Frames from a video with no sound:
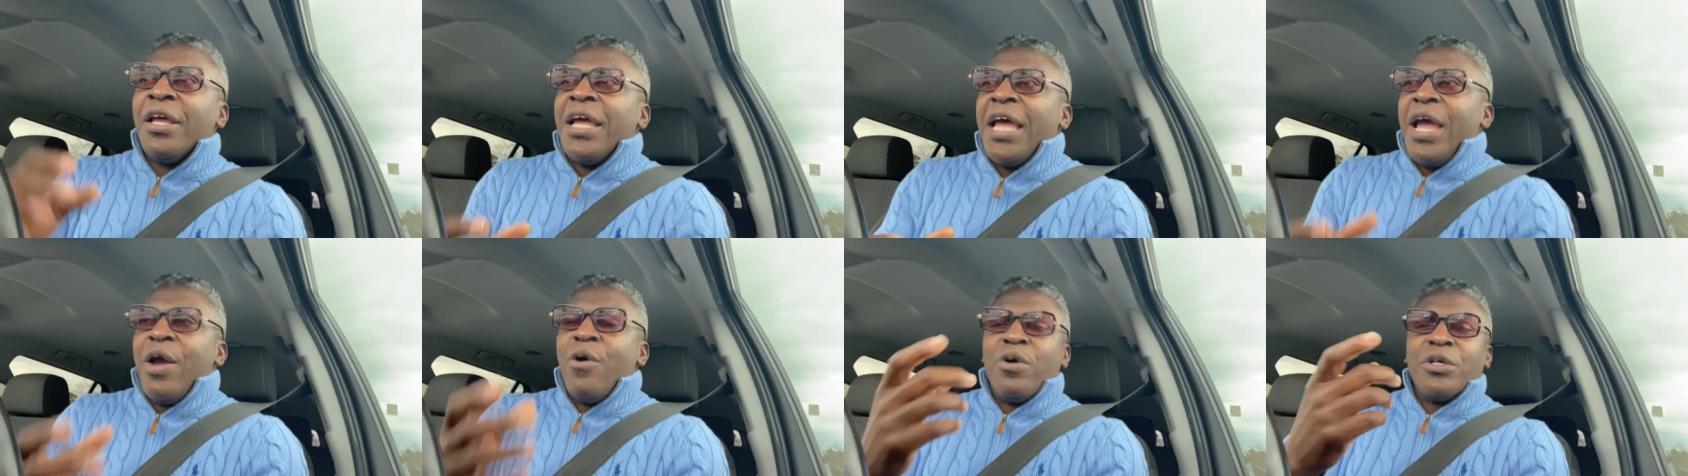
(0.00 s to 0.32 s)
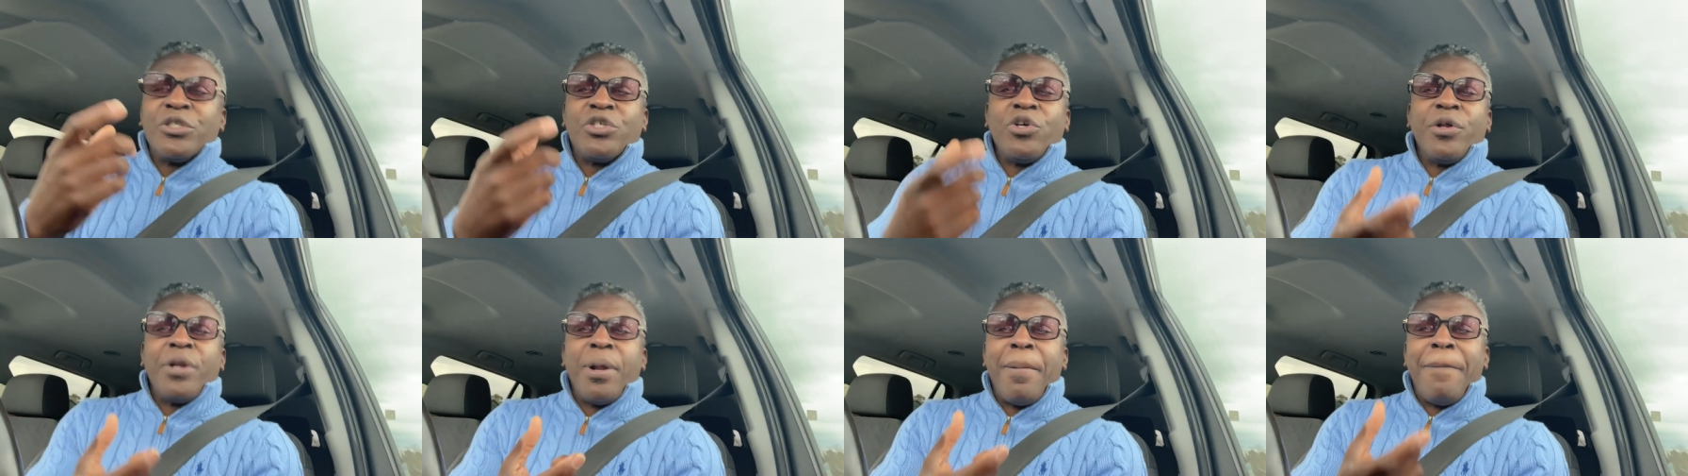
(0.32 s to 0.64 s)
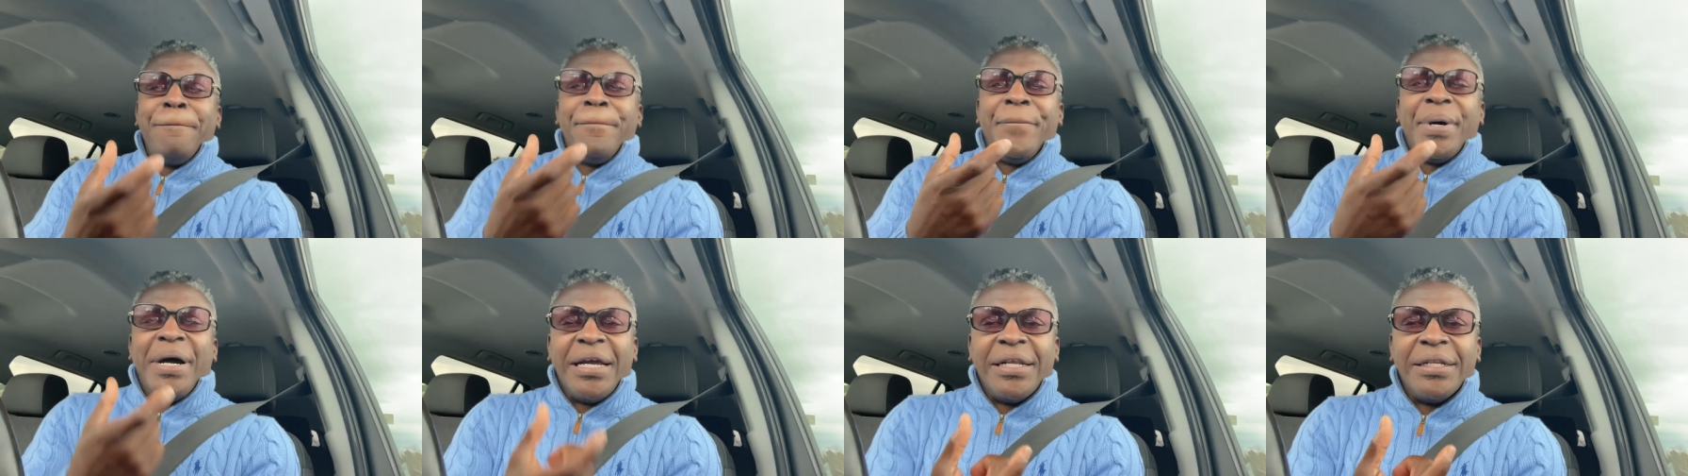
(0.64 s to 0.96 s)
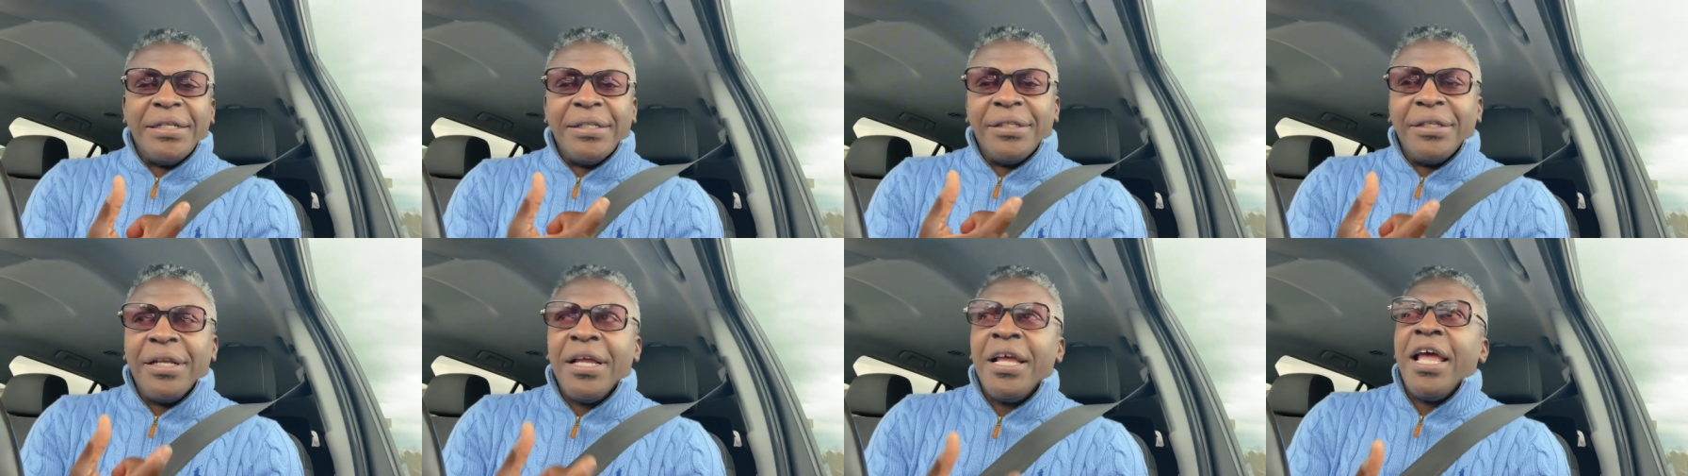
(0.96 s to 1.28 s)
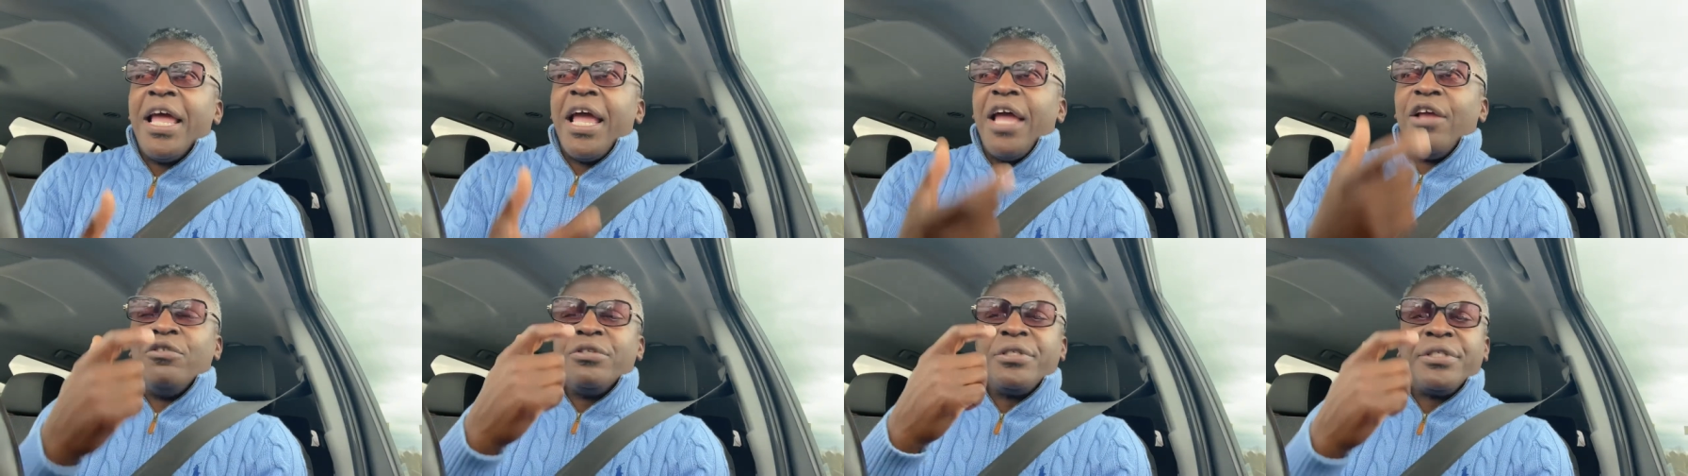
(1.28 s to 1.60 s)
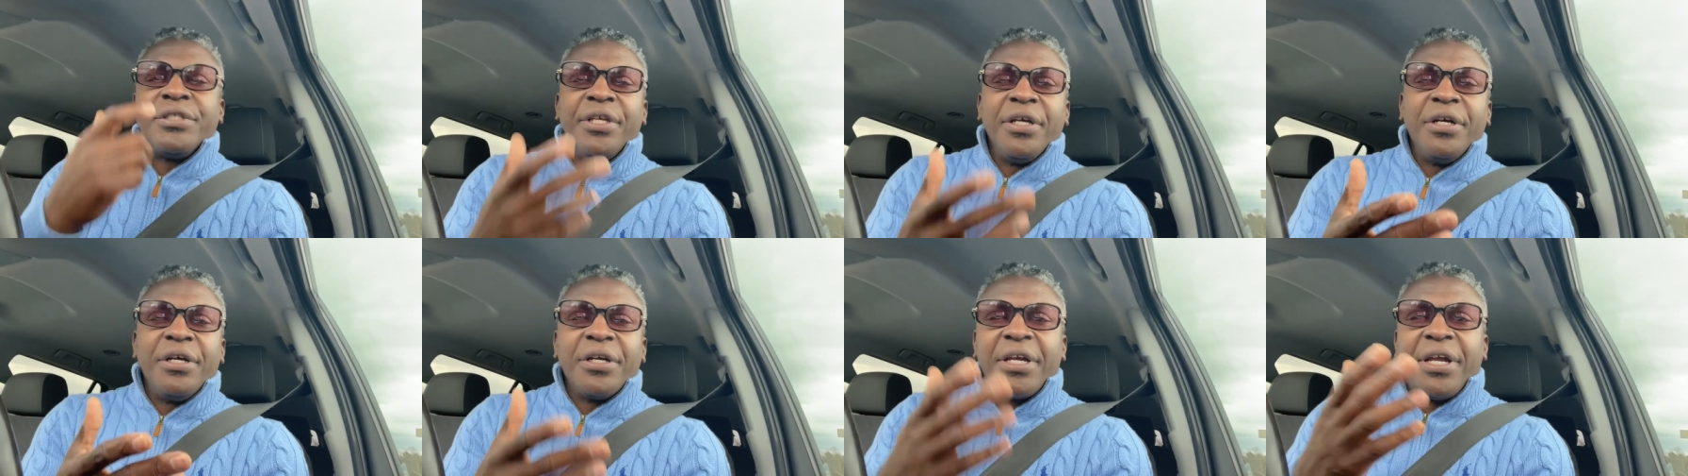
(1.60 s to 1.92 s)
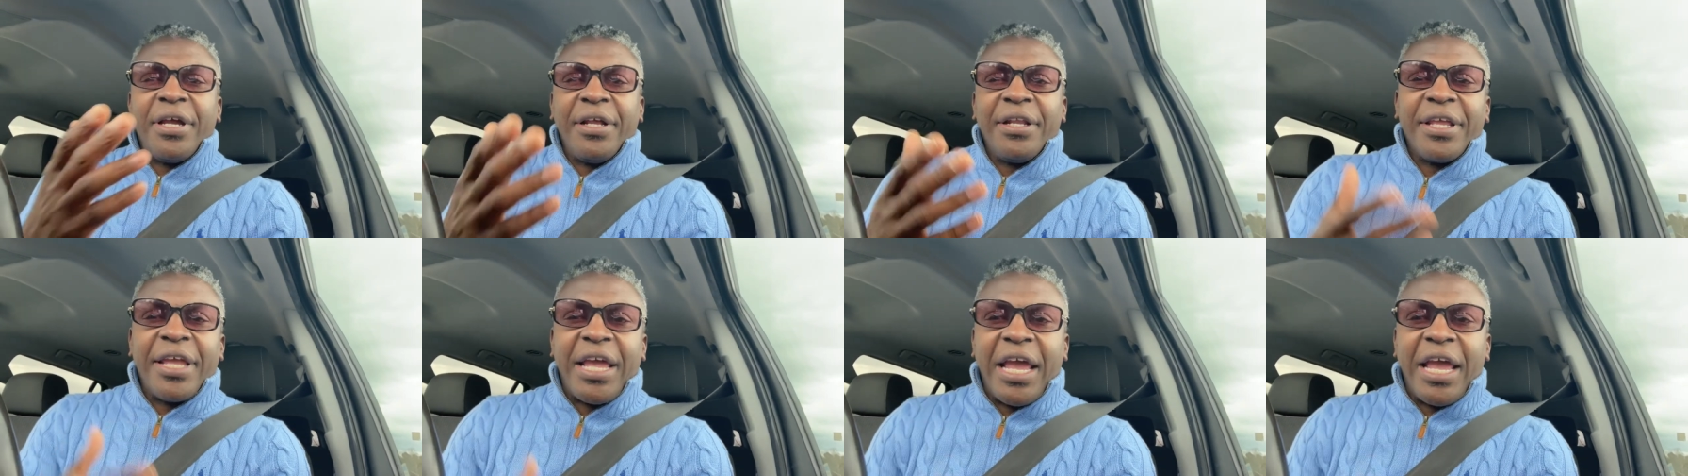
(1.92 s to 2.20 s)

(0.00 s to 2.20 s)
It was on a button and you still couldn't